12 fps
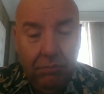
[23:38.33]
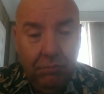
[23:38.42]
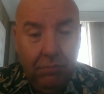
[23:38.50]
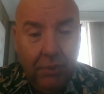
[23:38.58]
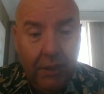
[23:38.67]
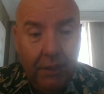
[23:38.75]

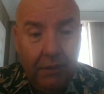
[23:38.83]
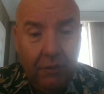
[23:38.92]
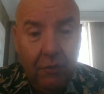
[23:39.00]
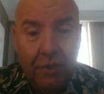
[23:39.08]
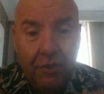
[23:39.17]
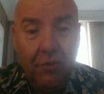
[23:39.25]
the
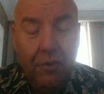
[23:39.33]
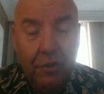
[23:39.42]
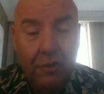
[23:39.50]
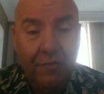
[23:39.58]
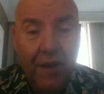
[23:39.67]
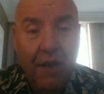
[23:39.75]
two
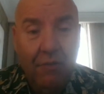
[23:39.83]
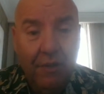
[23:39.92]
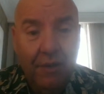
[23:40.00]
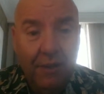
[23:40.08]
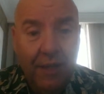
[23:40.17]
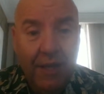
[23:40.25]
studios
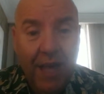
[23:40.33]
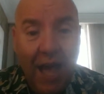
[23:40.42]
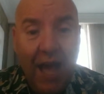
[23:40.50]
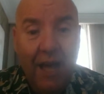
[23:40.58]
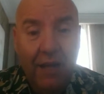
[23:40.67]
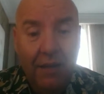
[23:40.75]
found that they
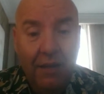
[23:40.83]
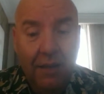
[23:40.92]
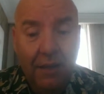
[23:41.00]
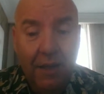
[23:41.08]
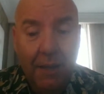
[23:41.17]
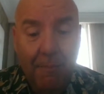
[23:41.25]
had
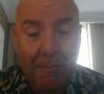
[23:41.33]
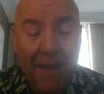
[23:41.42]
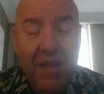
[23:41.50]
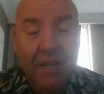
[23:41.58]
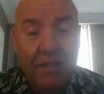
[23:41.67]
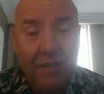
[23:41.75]
an
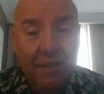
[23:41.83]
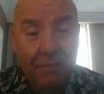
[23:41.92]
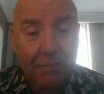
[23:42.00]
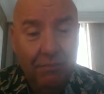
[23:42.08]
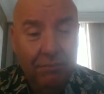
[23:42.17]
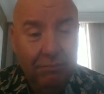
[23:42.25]

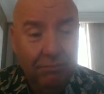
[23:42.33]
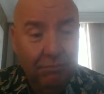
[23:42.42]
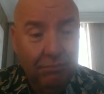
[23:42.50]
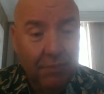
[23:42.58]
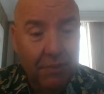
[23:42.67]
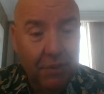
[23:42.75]
amazing
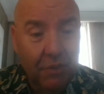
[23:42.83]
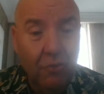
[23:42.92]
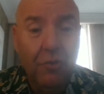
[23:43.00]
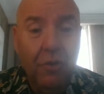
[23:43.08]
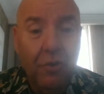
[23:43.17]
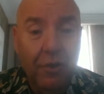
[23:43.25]

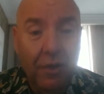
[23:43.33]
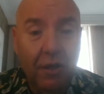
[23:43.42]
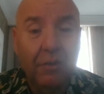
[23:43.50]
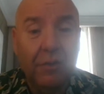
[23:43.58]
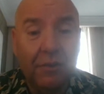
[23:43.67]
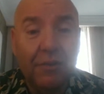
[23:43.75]
studio in
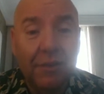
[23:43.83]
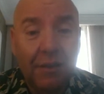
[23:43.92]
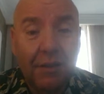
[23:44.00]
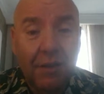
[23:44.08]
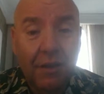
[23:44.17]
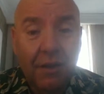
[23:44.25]
London,
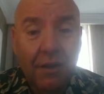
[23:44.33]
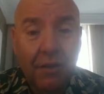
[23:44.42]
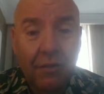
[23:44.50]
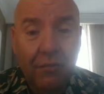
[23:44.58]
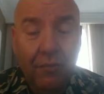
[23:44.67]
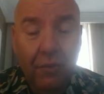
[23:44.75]

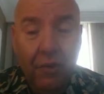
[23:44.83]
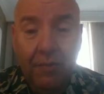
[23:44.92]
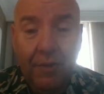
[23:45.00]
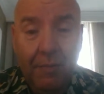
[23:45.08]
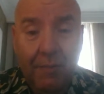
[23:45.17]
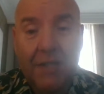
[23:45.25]
full
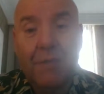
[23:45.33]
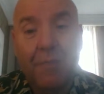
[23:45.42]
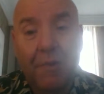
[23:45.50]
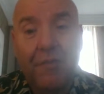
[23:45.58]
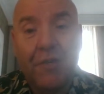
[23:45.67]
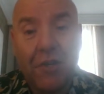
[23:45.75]
of the best
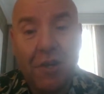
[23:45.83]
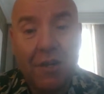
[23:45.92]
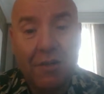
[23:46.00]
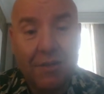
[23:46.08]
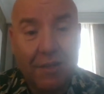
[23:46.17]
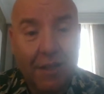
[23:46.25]

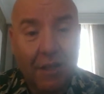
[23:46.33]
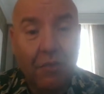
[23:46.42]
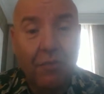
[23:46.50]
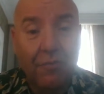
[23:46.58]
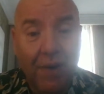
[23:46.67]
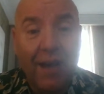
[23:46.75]
professionals that they
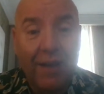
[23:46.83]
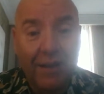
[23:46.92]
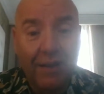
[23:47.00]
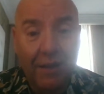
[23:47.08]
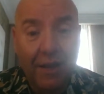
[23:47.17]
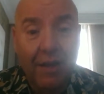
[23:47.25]
could
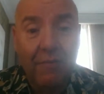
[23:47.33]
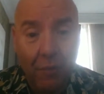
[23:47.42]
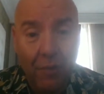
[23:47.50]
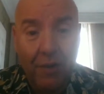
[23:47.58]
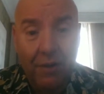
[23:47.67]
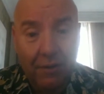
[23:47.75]
find
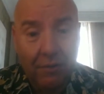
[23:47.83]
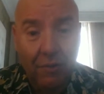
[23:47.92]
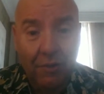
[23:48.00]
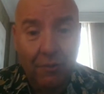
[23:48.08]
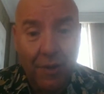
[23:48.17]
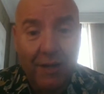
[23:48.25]
everywhere
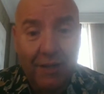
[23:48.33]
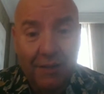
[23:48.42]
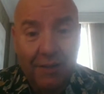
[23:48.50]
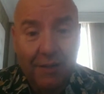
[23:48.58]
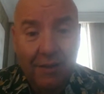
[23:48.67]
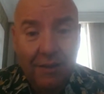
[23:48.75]
worldwide.
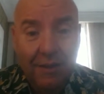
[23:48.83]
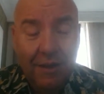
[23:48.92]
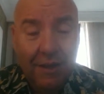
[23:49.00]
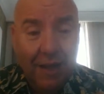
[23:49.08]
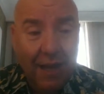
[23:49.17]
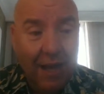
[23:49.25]

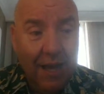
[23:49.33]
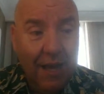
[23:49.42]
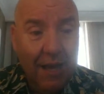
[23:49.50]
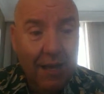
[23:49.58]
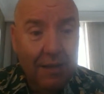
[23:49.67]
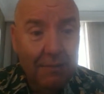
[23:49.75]

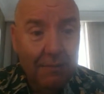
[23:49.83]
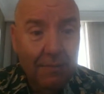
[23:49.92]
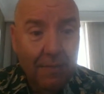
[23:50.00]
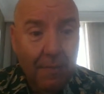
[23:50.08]
And